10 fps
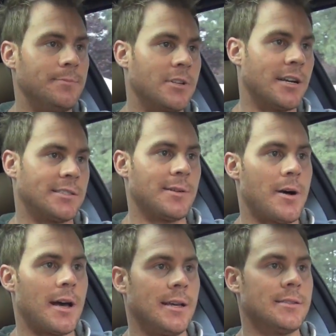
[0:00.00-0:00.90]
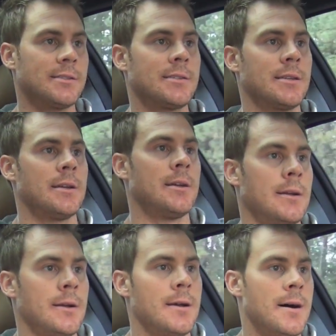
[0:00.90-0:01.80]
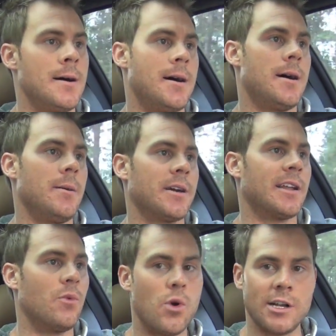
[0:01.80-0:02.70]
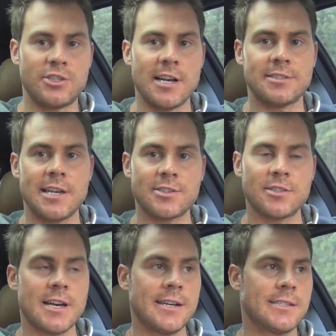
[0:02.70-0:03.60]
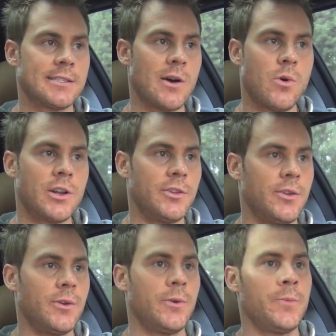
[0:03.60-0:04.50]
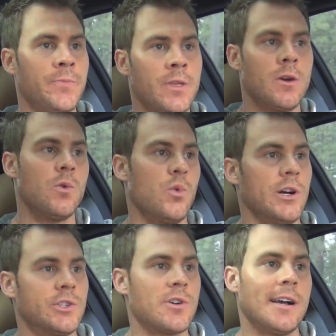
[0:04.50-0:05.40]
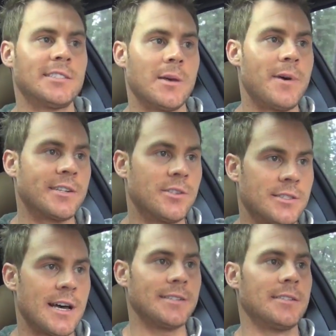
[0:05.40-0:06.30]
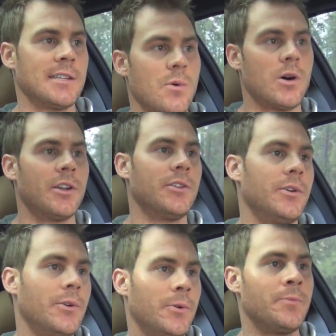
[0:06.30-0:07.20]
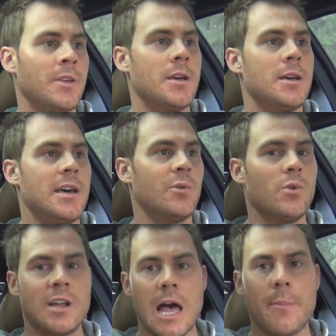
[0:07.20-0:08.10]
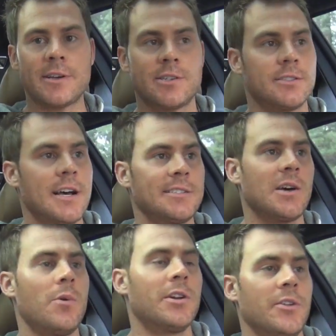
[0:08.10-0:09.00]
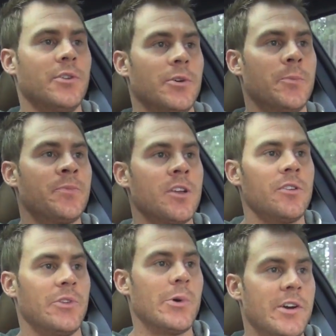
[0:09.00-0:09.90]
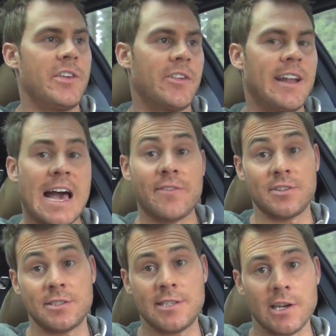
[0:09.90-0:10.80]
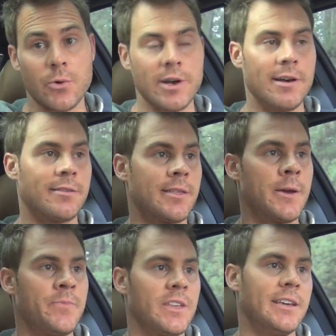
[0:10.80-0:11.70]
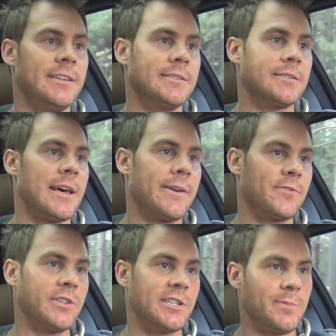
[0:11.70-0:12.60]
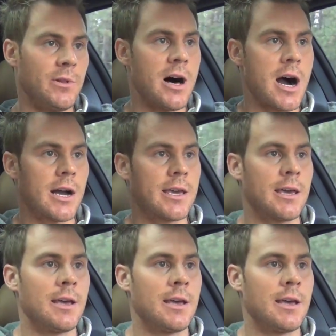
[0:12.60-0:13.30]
customize kind of what chest exercises I want to do, what tricep exercises I want to do, and what ab exercise I want to do. The only thing that I have to stick with is like for this block,